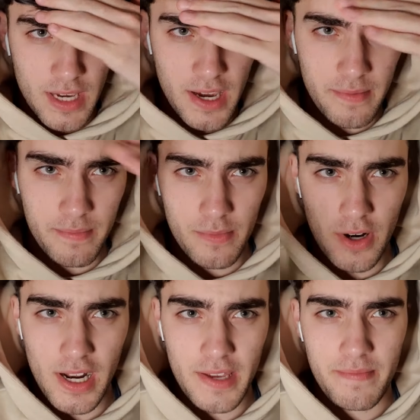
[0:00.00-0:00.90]
Yeah,
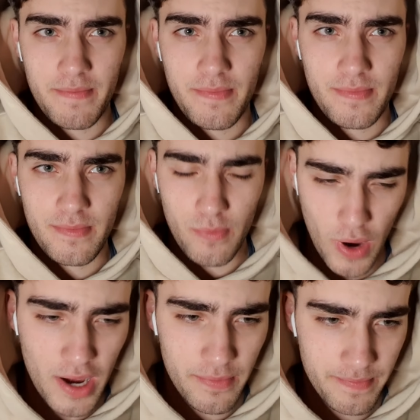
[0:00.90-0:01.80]
really?
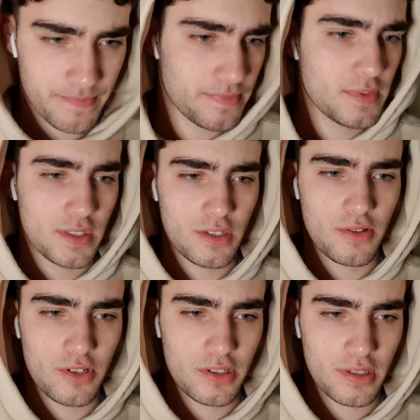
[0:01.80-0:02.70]
Wow. So
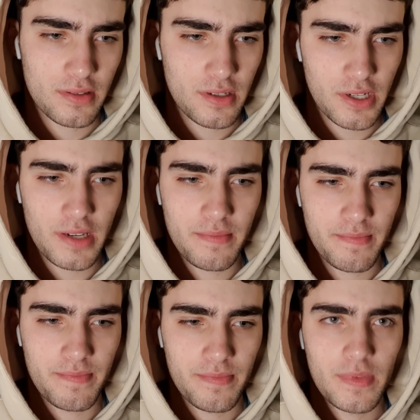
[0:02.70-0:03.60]
interesting. Okay.
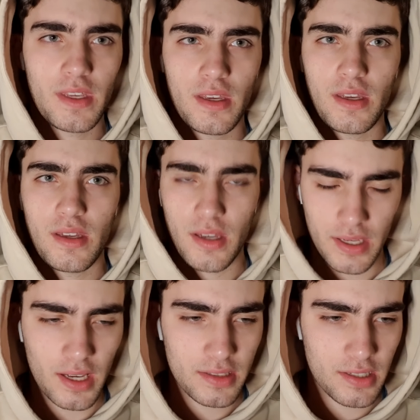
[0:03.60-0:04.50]

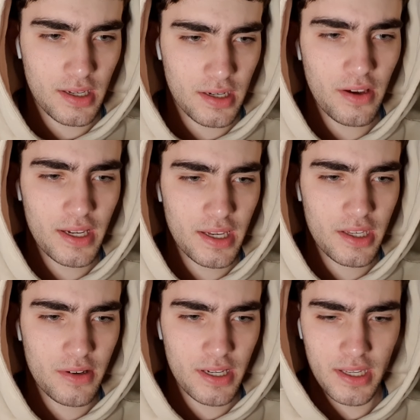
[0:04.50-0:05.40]
Yeah, I see. I know. I
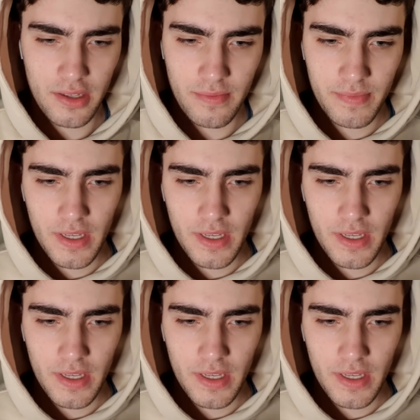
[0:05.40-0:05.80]
get you. I get you